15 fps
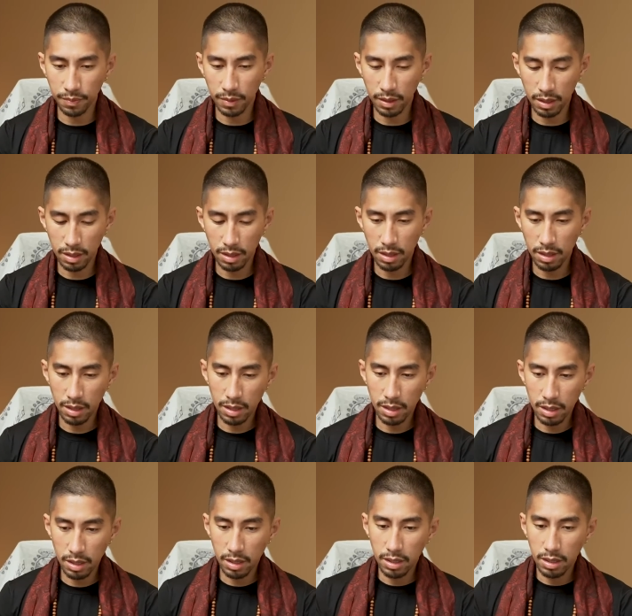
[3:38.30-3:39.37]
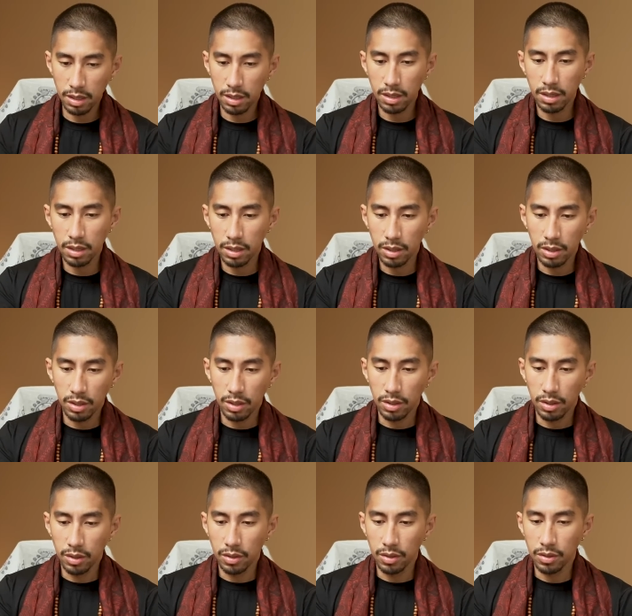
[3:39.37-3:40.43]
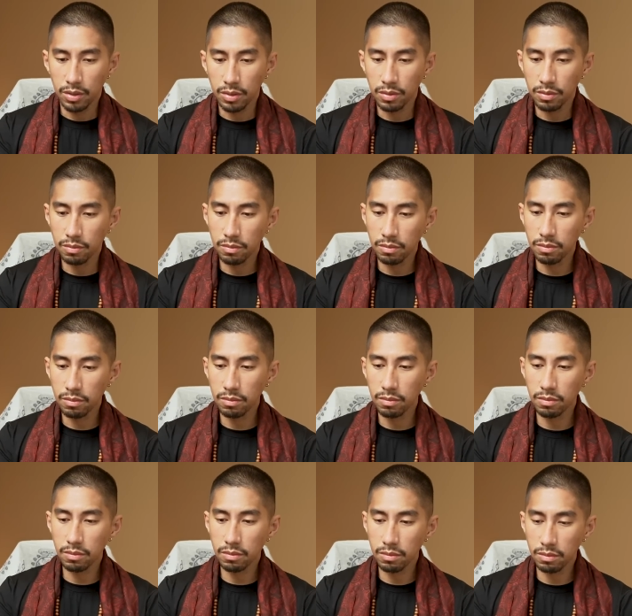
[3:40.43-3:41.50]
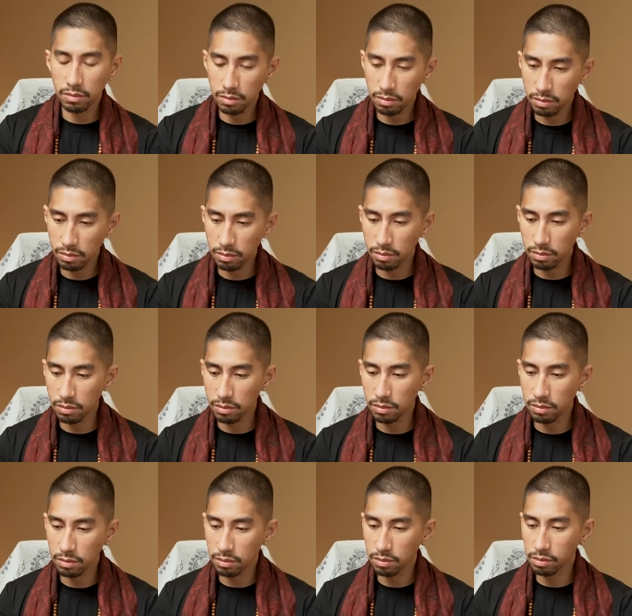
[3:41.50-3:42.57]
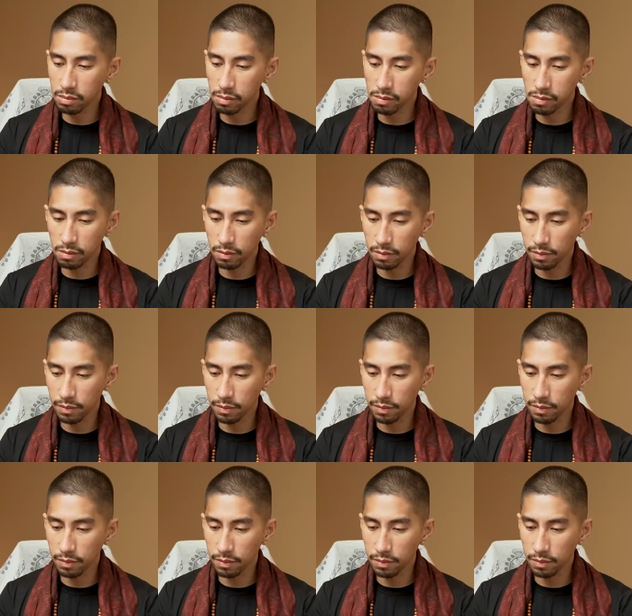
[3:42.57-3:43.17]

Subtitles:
No one is speaking in this clip.